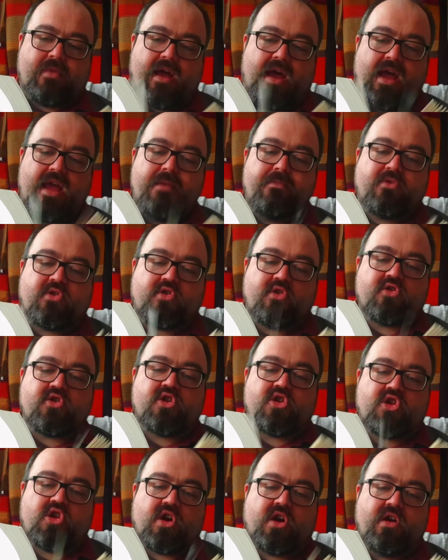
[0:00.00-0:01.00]
I'm such
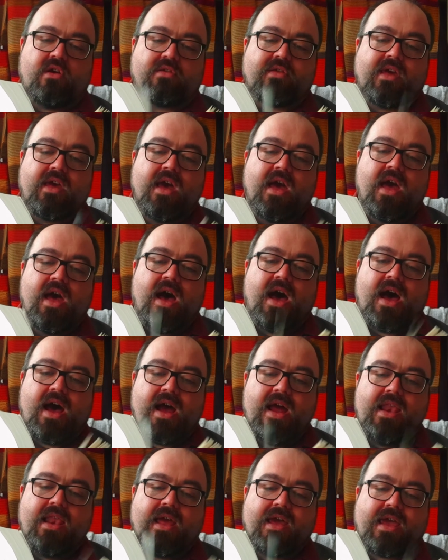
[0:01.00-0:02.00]
a child.
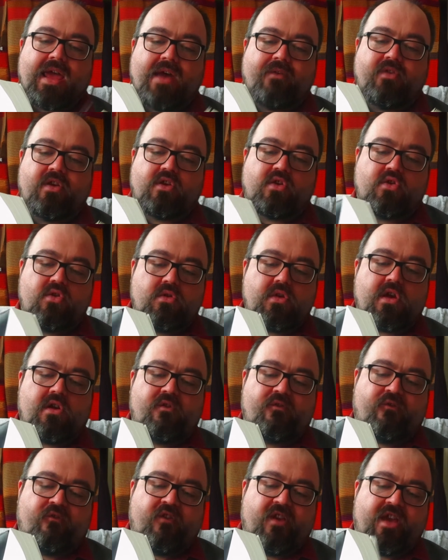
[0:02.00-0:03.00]
I like having a good
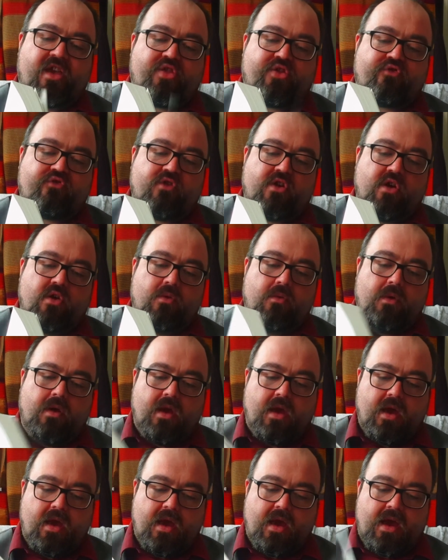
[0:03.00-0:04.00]
old flick through
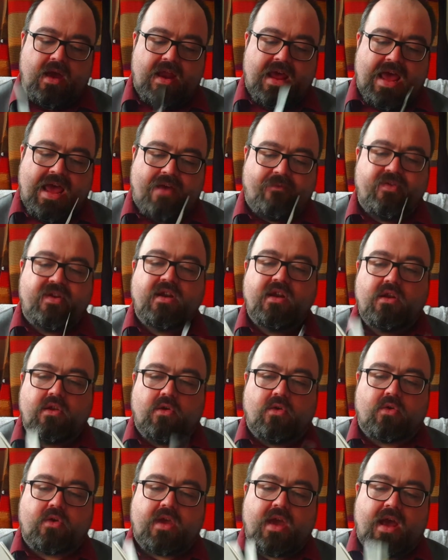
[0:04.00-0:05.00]
and having a
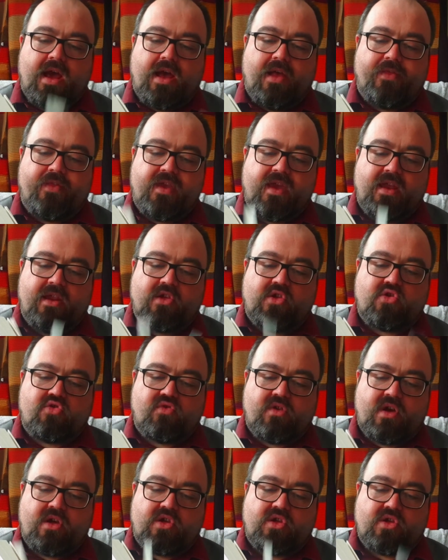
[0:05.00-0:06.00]
look at the
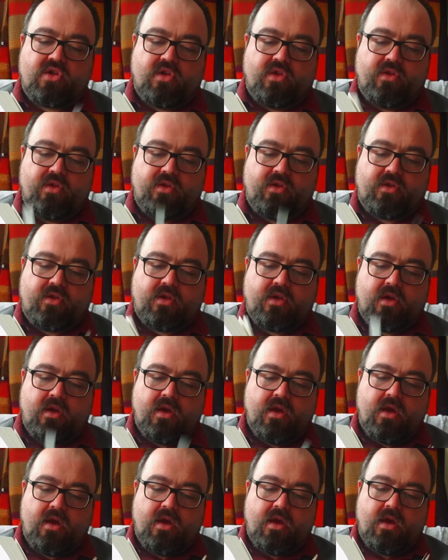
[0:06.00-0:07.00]
illustrations.
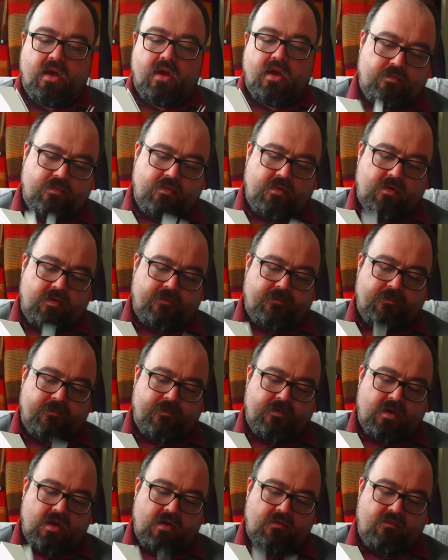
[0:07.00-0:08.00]
My
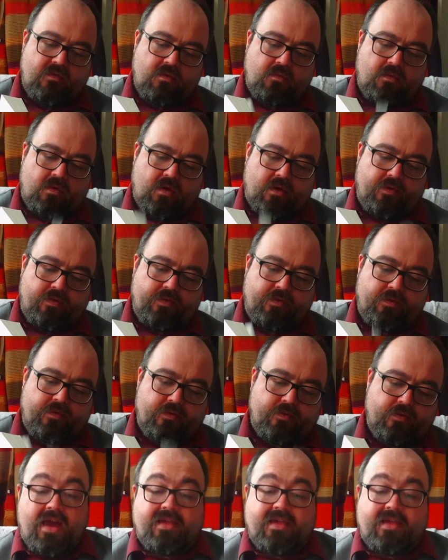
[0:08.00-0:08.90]
favourite one.